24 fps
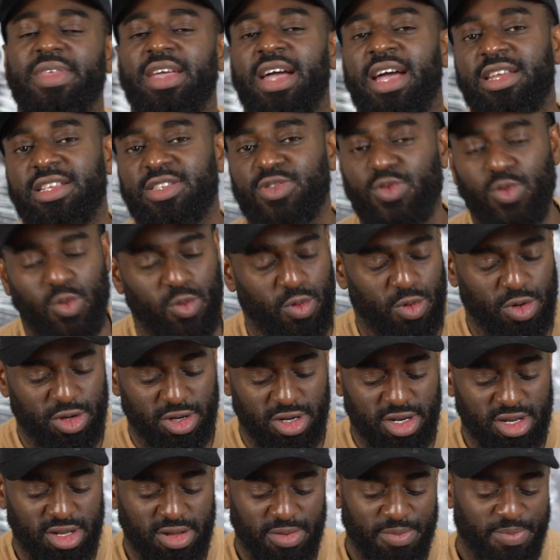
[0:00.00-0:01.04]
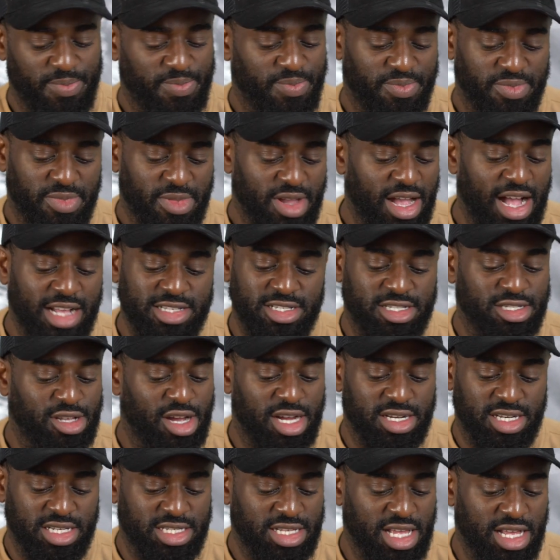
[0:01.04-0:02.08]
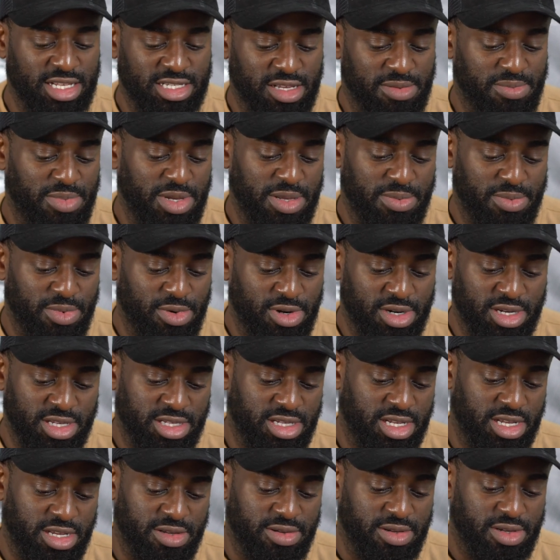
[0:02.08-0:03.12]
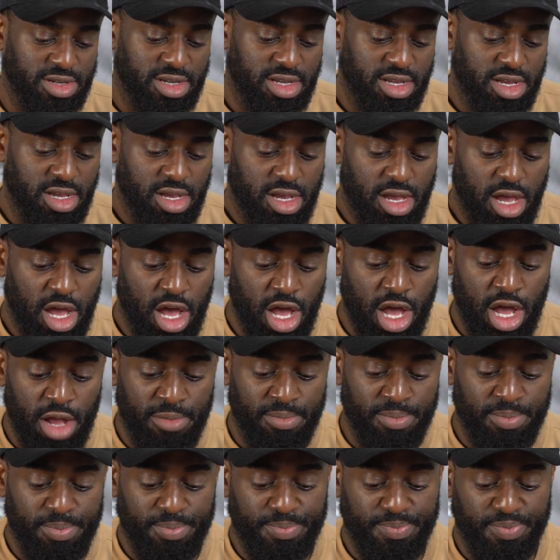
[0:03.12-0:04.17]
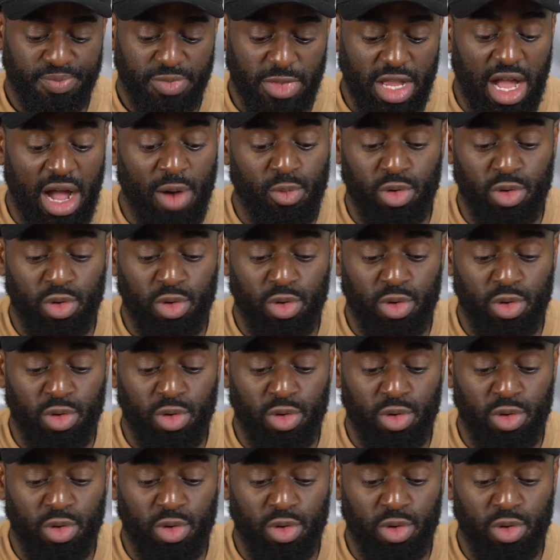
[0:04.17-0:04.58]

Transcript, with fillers: and it's all good. I just don't understand some people, honestly. Um, I